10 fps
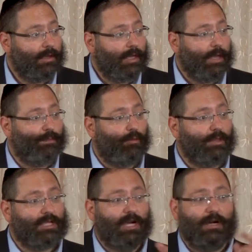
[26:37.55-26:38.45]
He
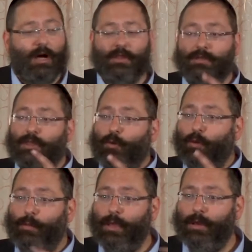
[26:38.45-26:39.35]
points a gun to the
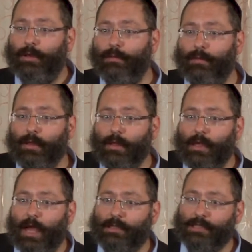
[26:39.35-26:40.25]
woman
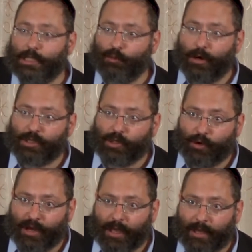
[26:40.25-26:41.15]
and says, "What is
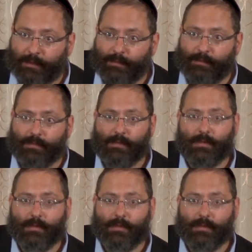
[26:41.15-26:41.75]
your name?"